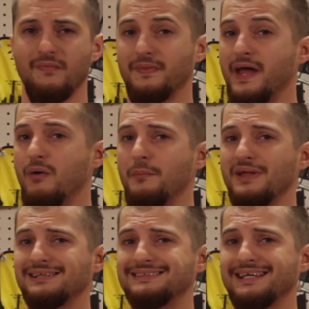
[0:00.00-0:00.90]
Now, I'm
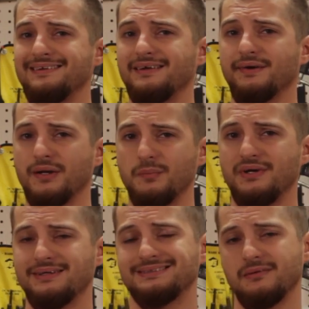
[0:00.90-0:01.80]
not saying that
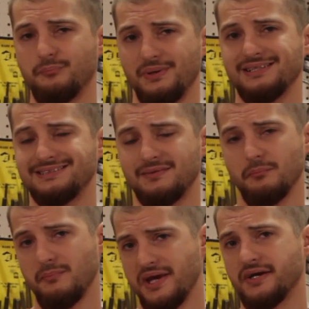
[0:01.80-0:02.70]
Gerber is the
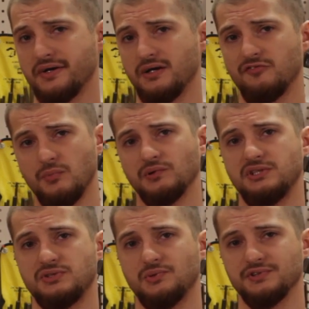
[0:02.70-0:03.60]
best maker of
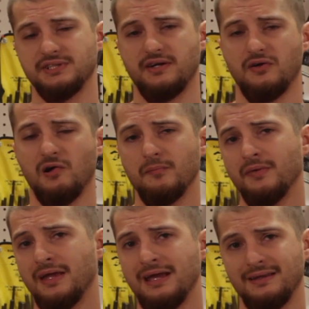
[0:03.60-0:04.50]
multi-tools, not at all.
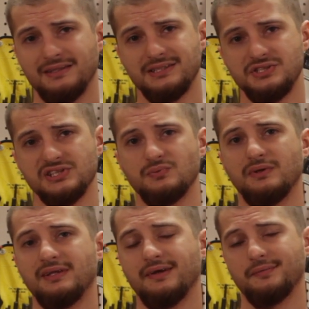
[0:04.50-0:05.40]
This is just
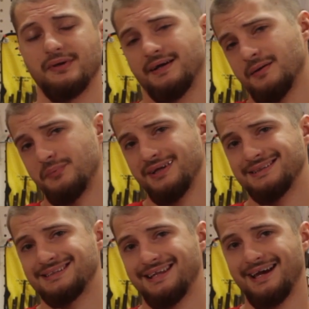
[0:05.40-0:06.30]
one of the
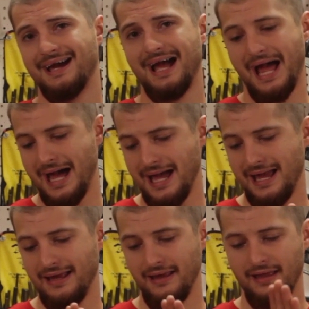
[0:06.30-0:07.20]
companies that
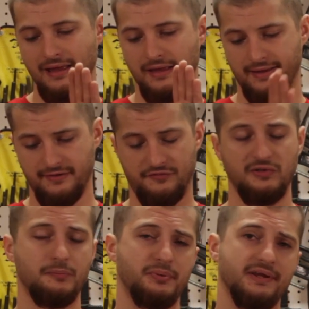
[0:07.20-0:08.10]
I
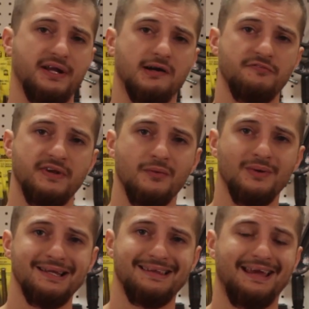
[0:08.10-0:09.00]
feel pretty confident
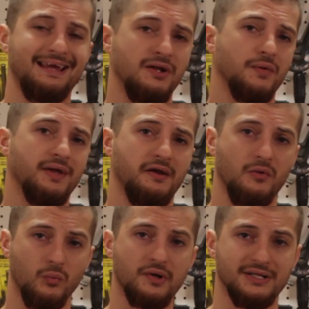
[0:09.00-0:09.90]
with, and I know that
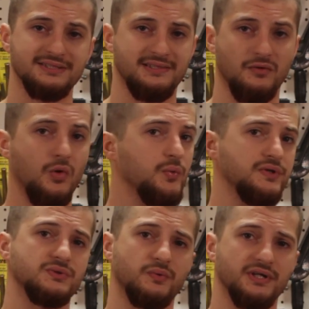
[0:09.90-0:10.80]
it works,
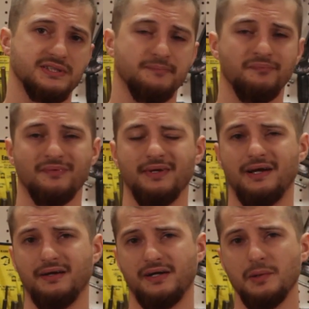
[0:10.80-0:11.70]
always works.
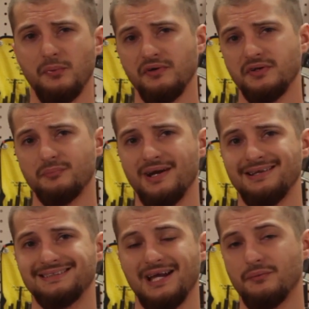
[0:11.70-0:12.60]
Uh, a couple other
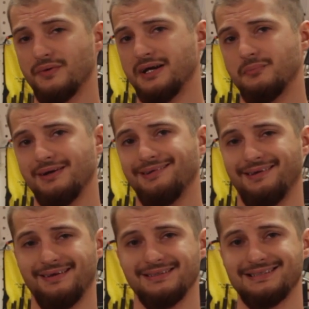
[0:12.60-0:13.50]
brands that I would recommend
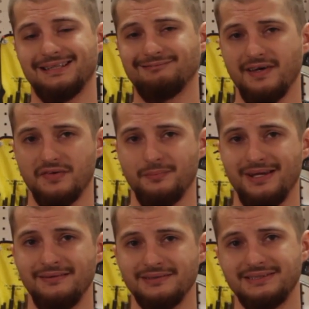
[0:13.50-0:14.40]
is the
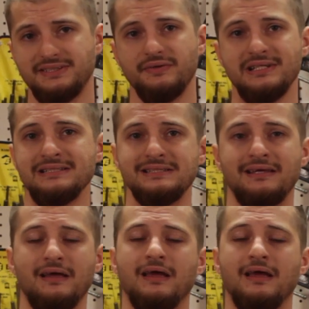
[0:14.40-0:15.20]
Leatherman series